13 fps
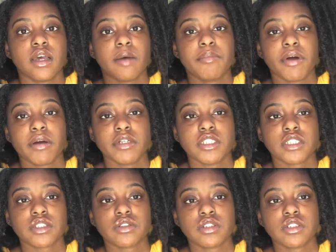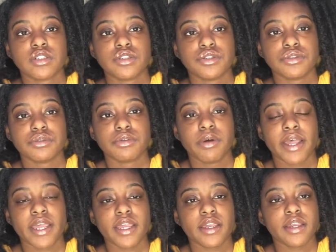I'm probably just gonna do
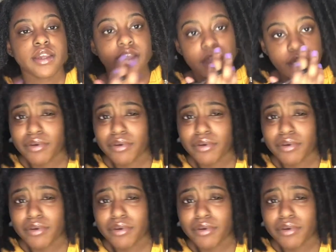a